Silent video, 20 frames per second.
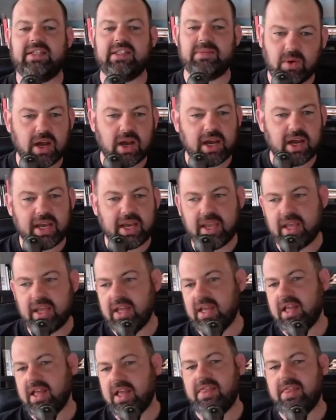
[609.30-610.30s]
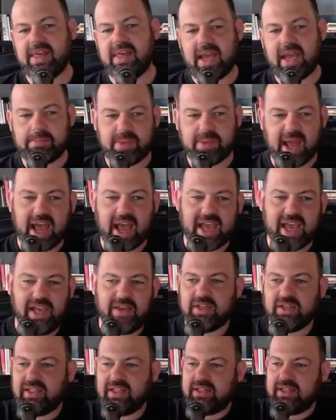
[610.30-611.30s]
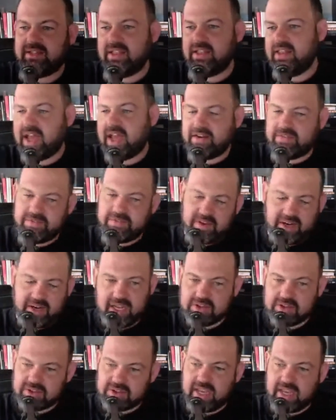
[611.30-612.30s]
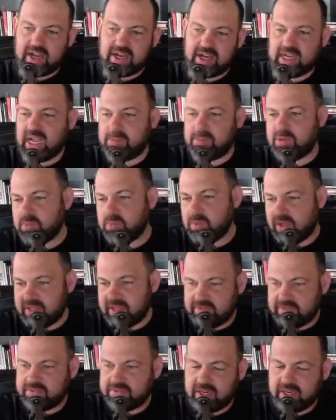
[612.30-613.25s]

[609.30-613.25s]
and they explain why that behavior led to financial outcome and